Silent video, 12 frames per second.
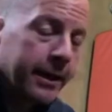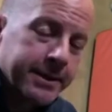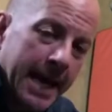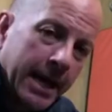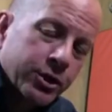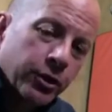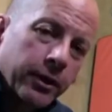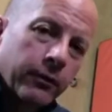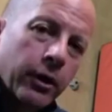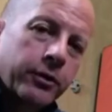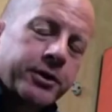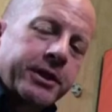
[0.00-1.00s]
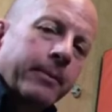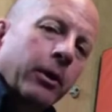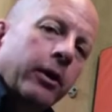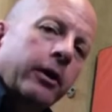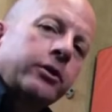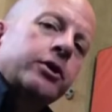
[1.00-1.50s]
It's actually real
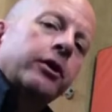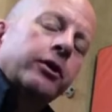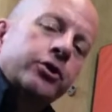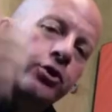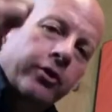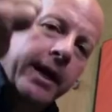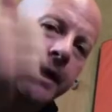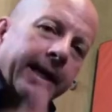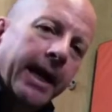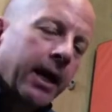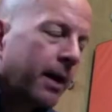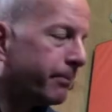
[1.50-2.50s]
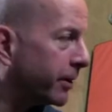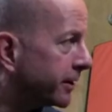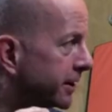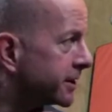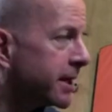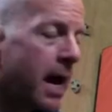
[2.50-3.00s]
similar to the straight get-up, but
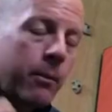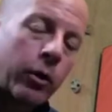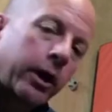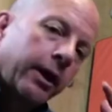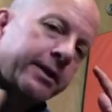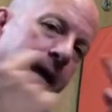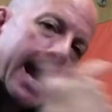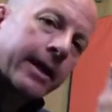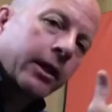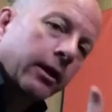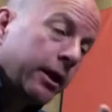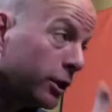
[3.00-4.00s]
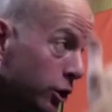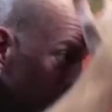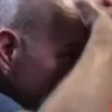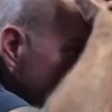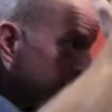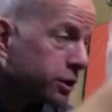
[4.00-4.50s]
this time we're going to tactically
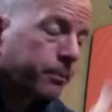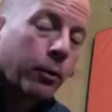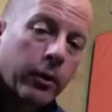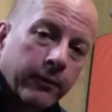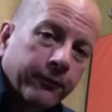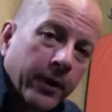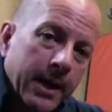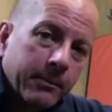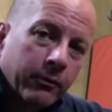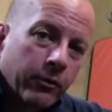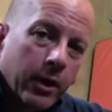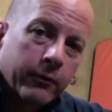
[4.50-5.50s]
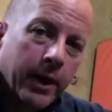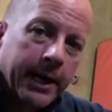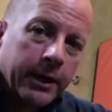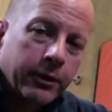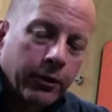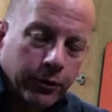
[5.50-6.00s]
use a supported frame and run right
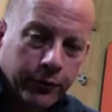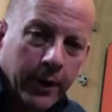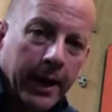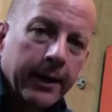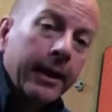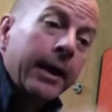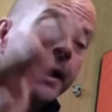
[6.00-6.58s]
into the threat.